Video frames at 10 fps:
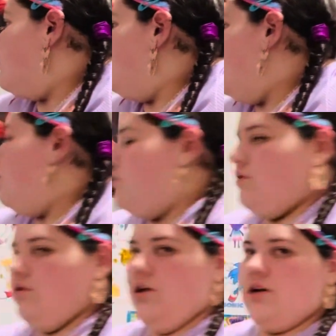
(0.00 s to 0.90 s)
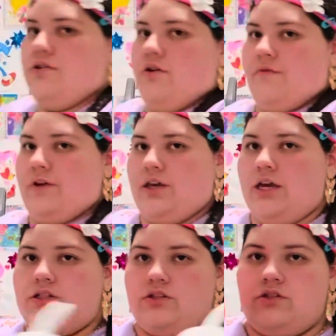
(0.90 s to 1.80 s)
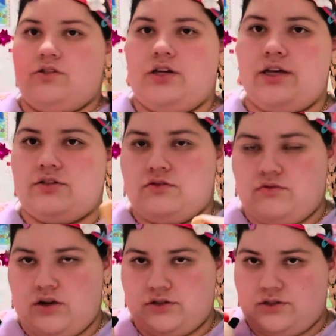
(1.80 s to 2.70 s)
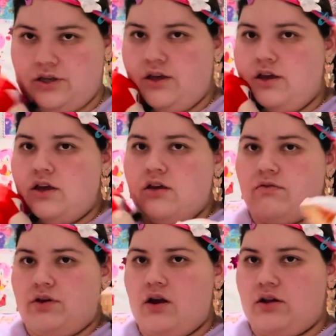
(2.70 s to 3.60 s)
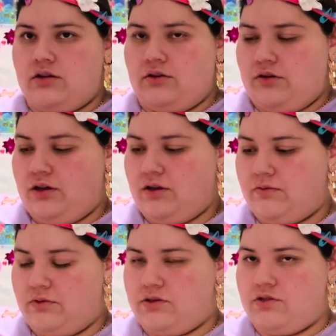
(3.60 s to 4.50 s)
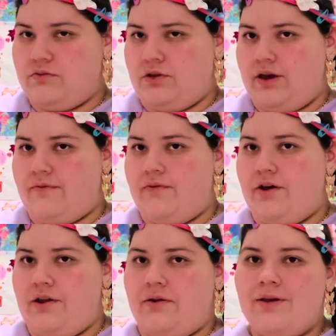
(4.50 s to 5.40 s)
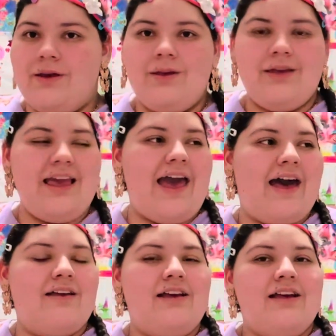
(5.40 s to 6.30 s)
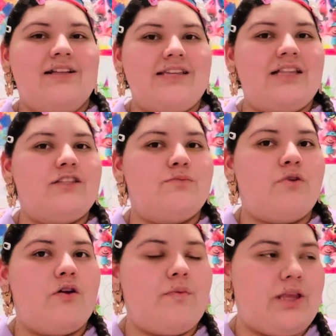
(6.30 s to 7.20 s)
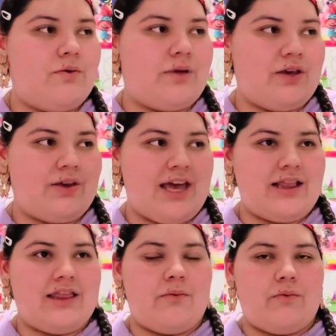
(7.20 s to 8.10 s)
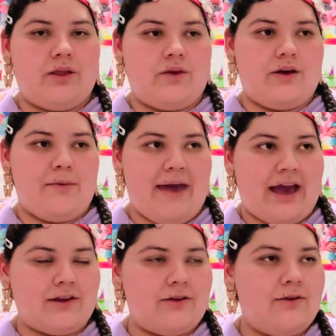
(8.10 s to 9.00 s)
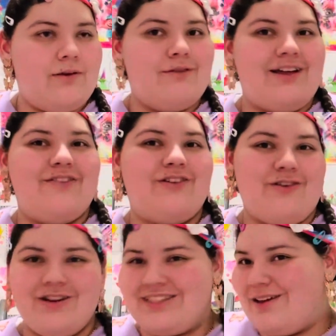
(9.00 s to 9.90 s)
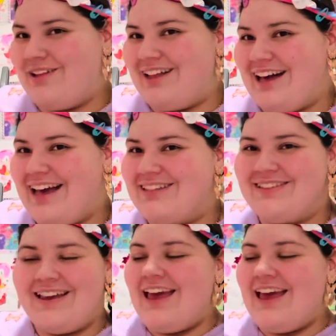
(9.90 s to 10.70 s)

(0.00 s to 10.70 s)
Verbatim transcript: Well, good luck on your vacation to Texas, Roxy. We are gonna miss you when you have fun. Yeah, tell us more when you when you get there when you come back. Of course I will, guys.